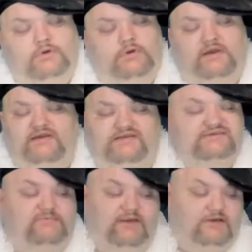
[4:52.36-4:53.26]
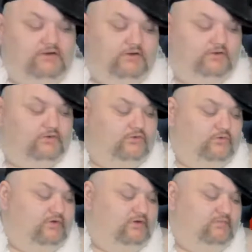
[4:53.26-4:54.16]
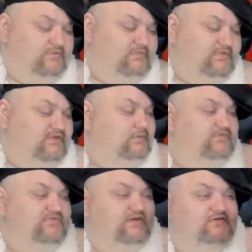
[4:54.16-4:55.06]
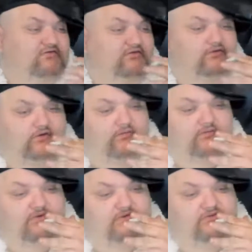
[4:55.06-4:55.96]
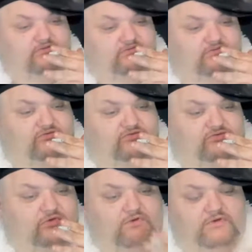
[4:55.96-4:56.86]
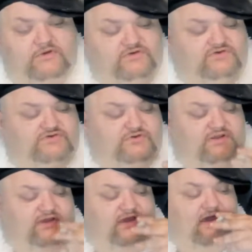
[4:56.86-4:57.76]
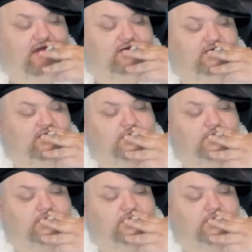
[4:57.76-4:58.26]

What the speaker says: I need somebody in here to agree with me that I'm sexy, or I'm going to shoot a cat.